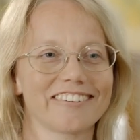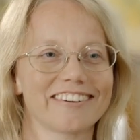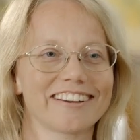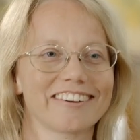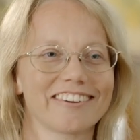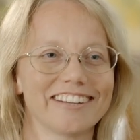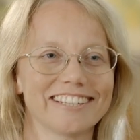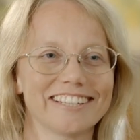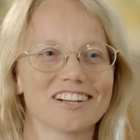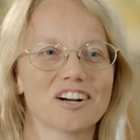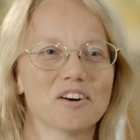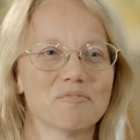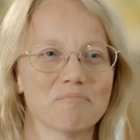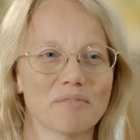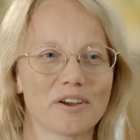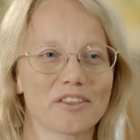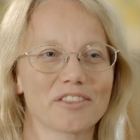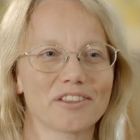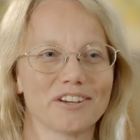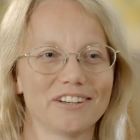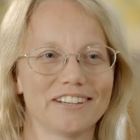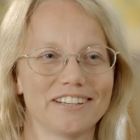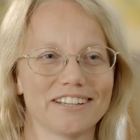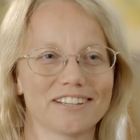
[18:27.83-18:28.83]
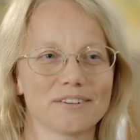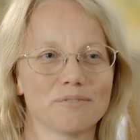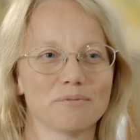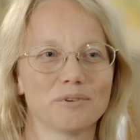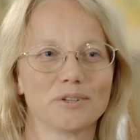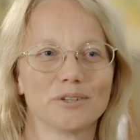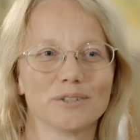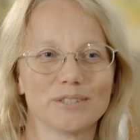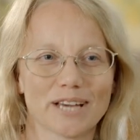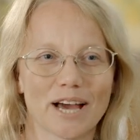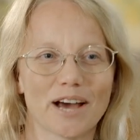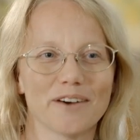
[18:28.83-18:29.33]
critical method
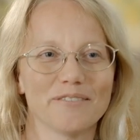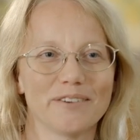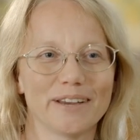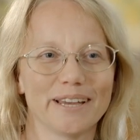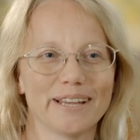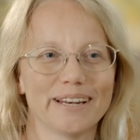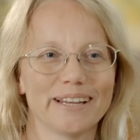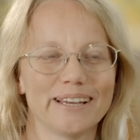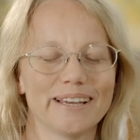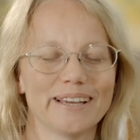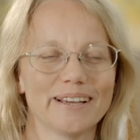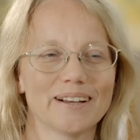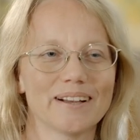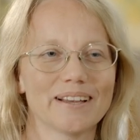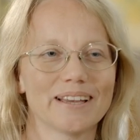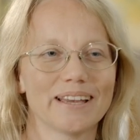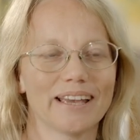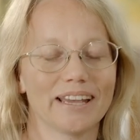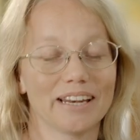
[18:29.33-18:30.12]
wouldn't have any,